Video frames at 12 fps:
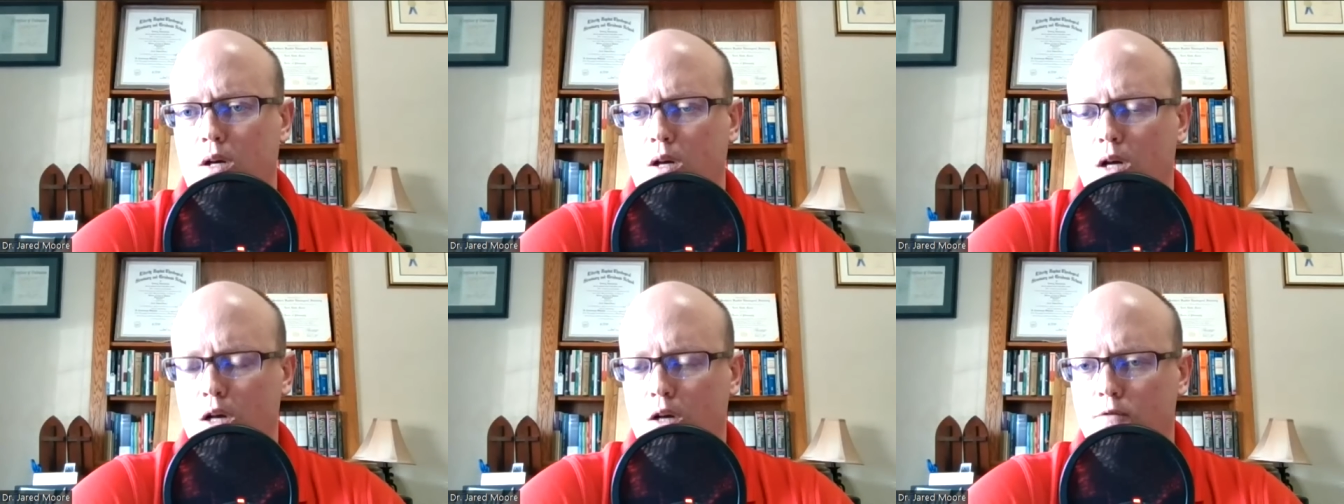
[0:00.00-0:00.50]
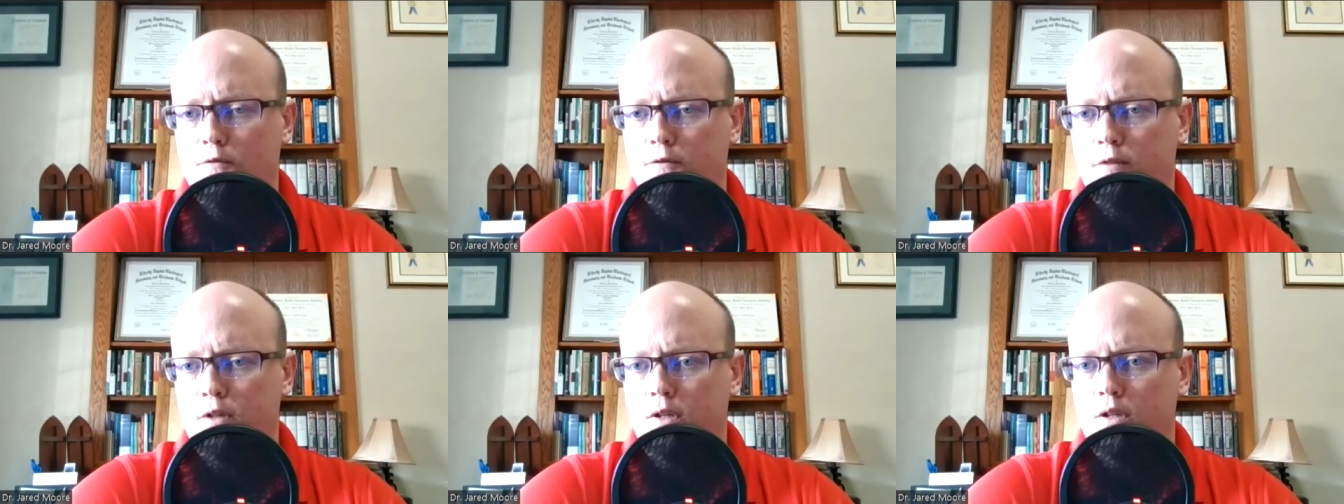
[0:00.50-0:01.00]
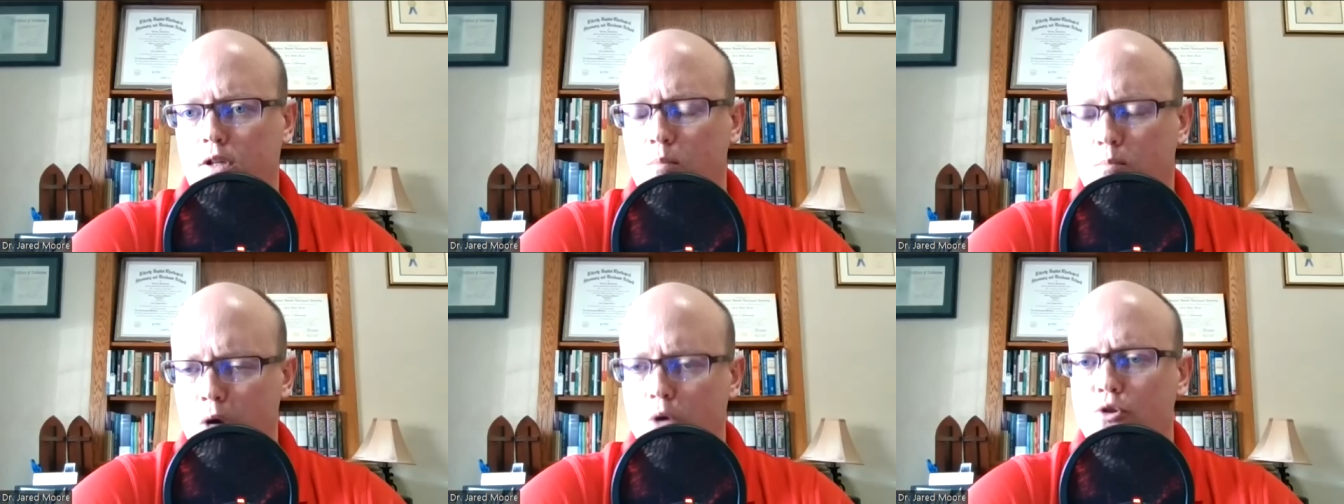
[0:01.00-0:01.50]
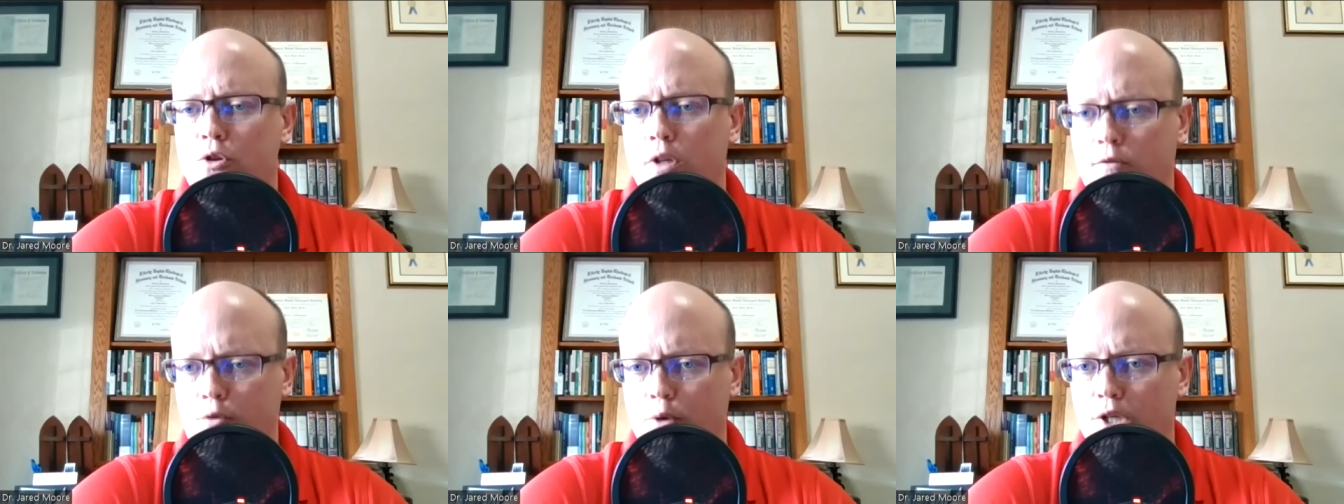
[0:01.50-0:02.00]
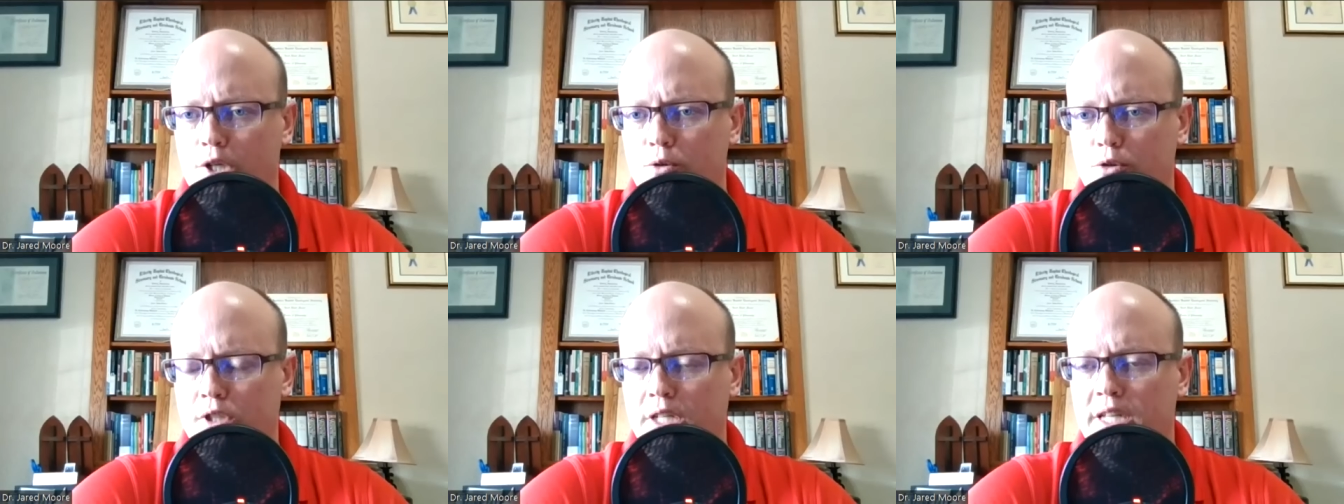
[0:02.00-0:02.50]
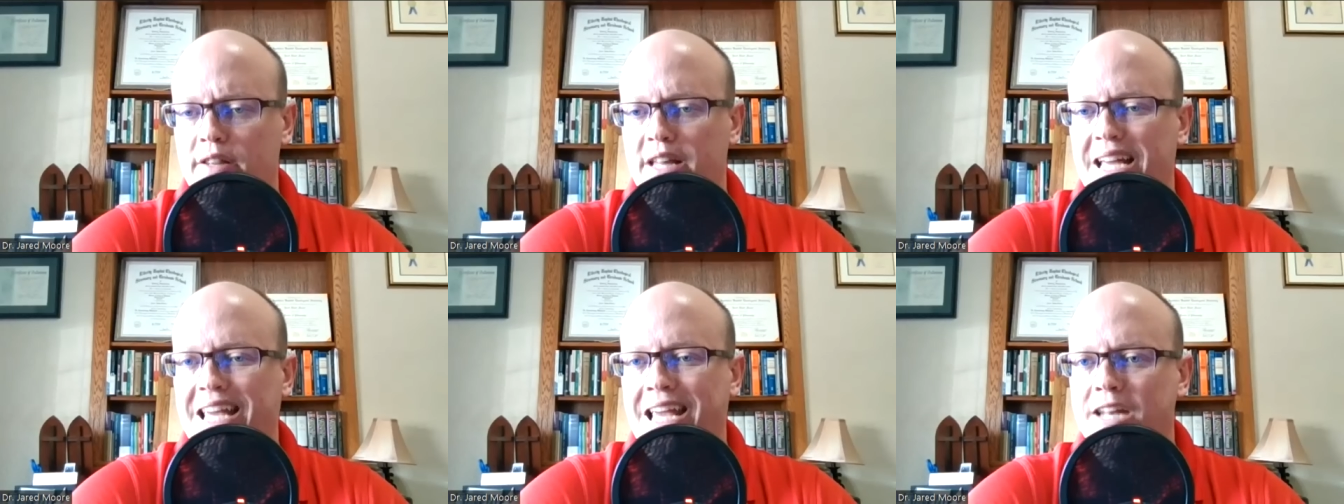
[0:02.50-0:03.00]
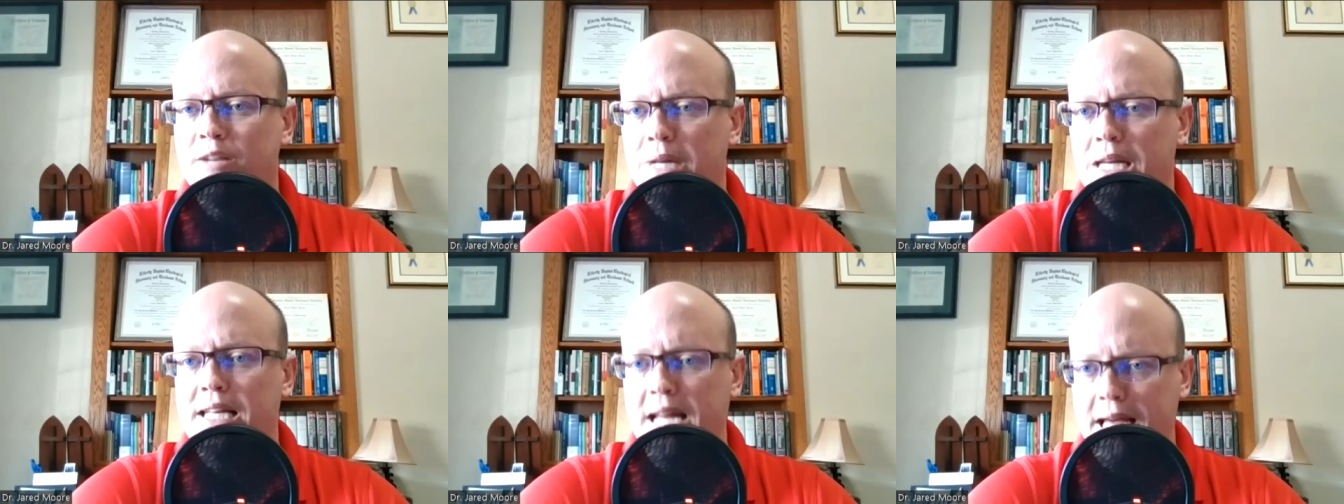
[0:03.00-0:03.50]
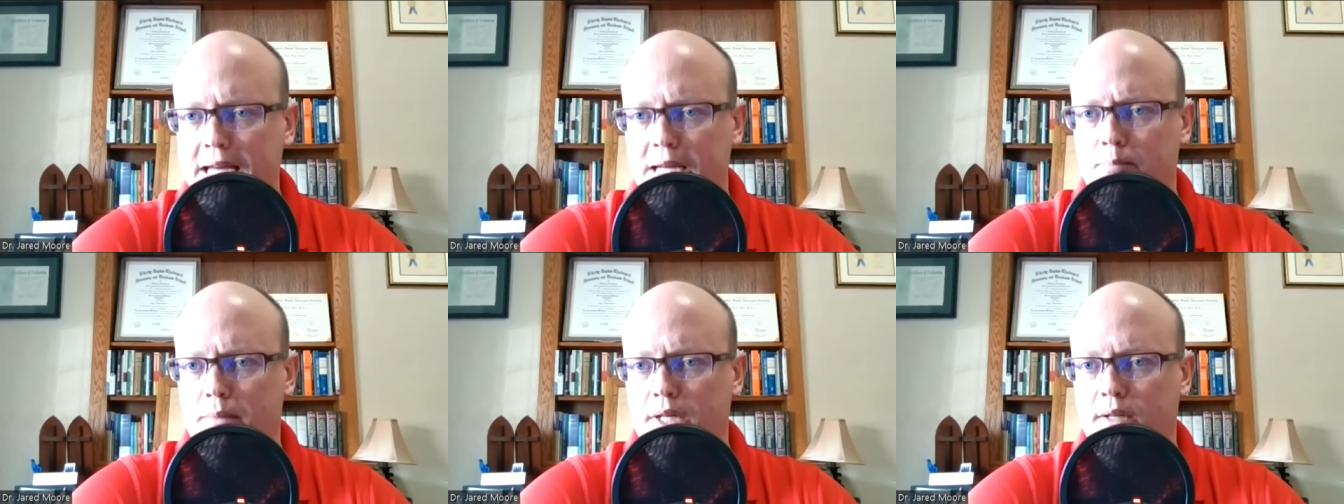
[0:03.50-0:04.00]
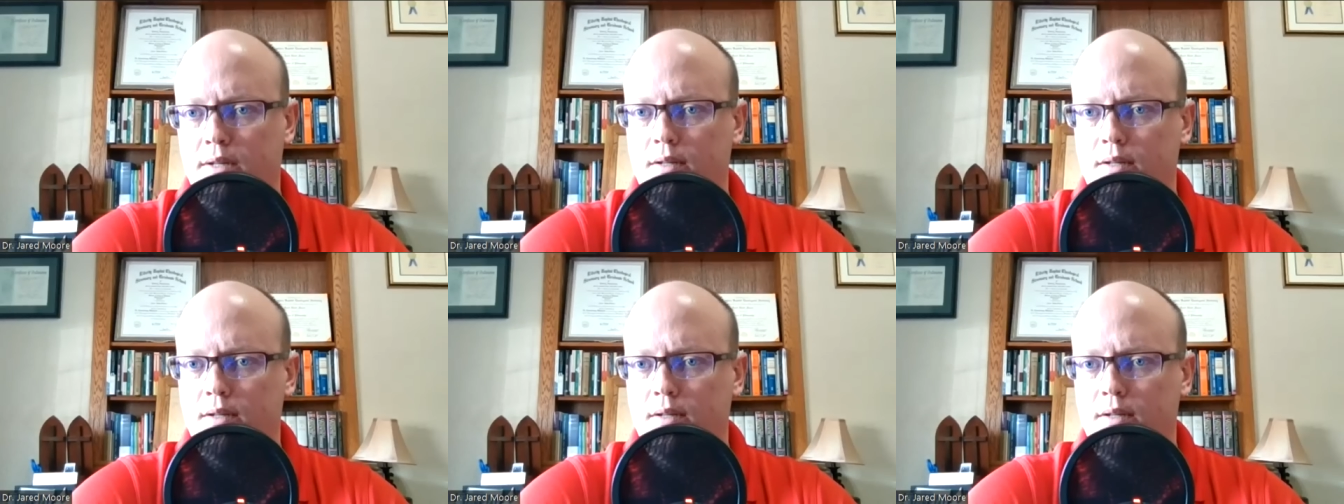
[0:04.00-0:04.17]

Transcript: of a motion of original sin that can be named.